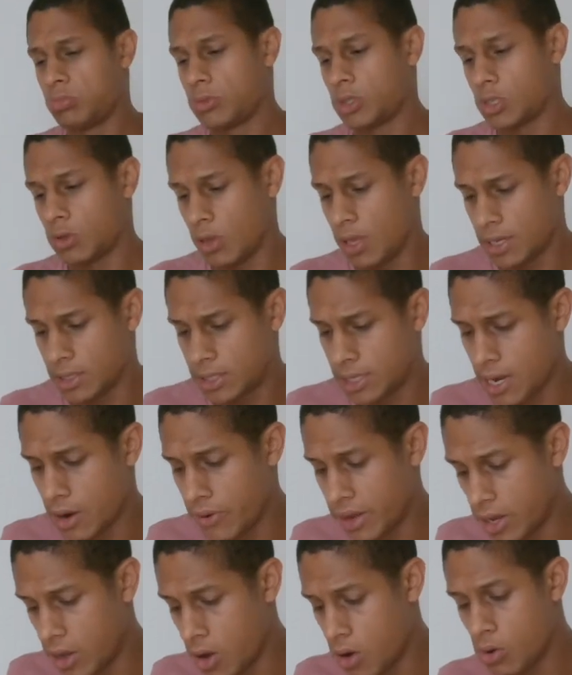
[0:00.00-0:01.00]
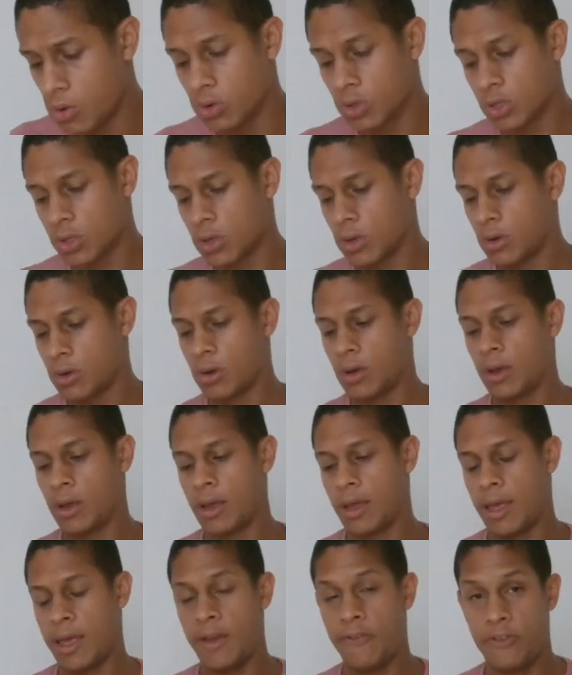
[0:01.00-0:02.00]
so let's see how it goes.
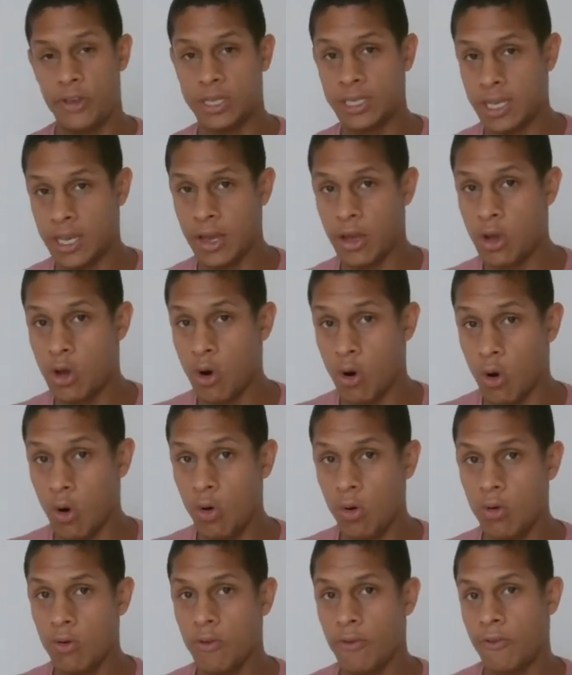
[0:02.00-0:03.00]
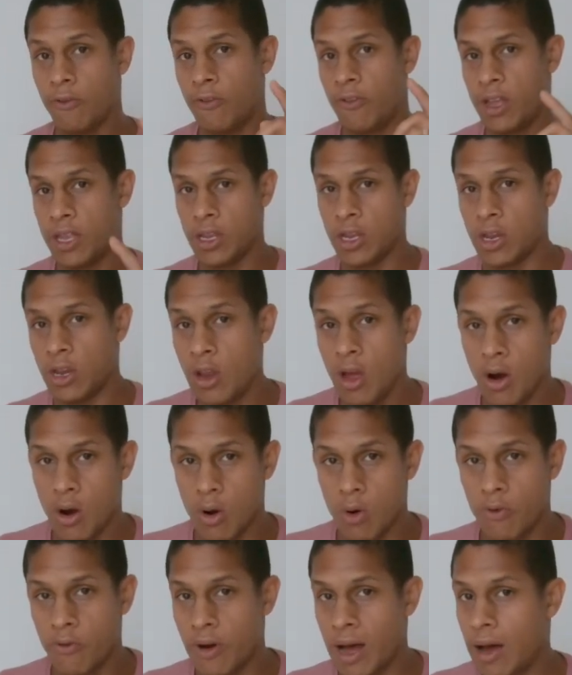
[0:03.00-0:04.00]
If you see a cut, then you
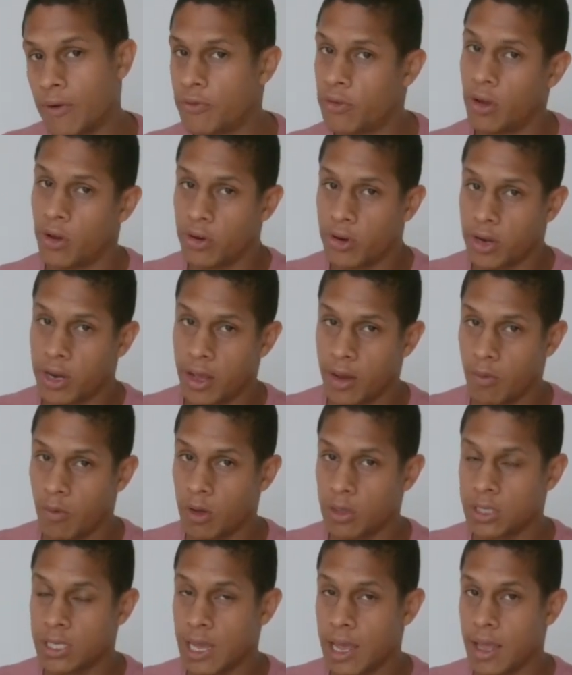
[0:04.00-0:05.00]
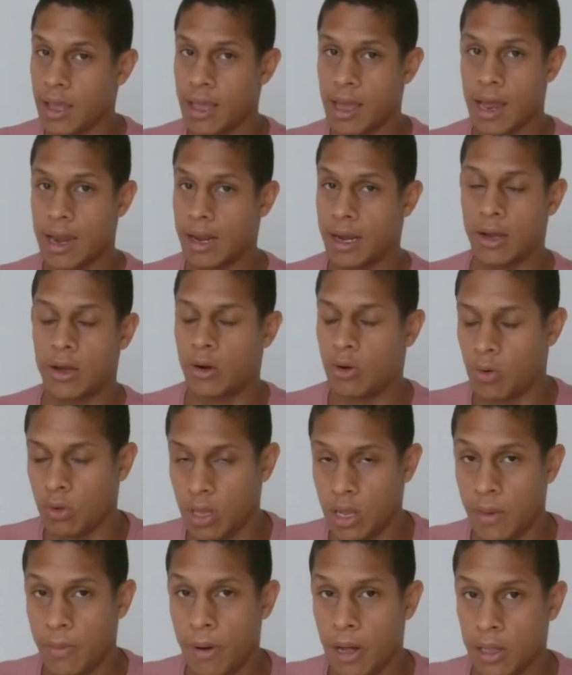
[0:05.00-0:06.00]
know that I've not done it in one take, and I can
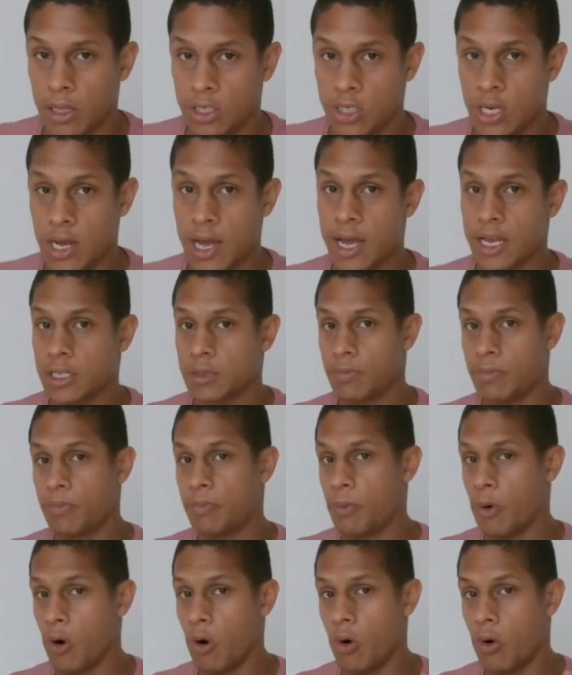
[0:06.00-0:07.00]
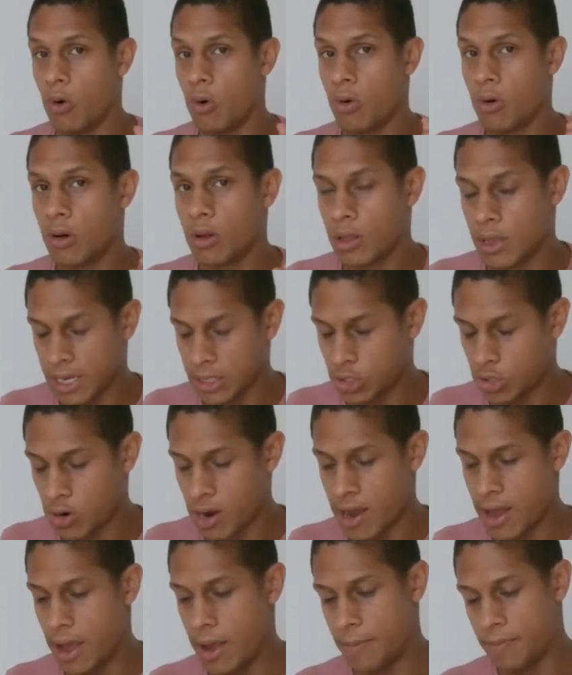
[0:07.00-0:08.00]
only apologise, but let's
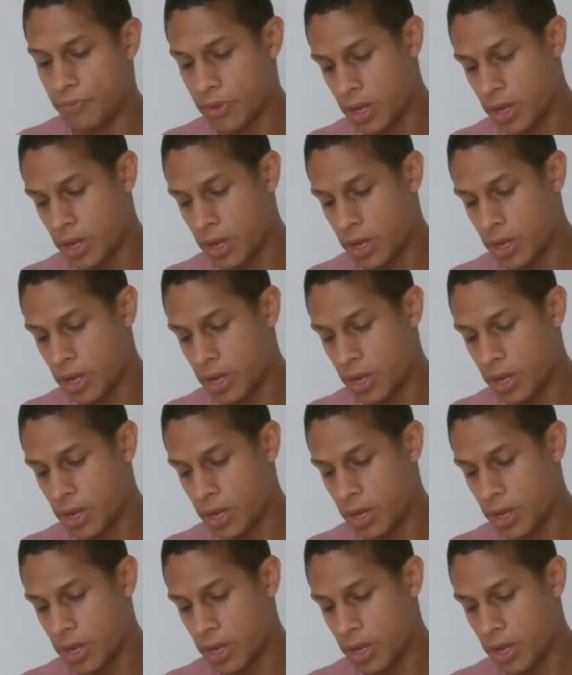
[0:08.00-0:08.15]
try it.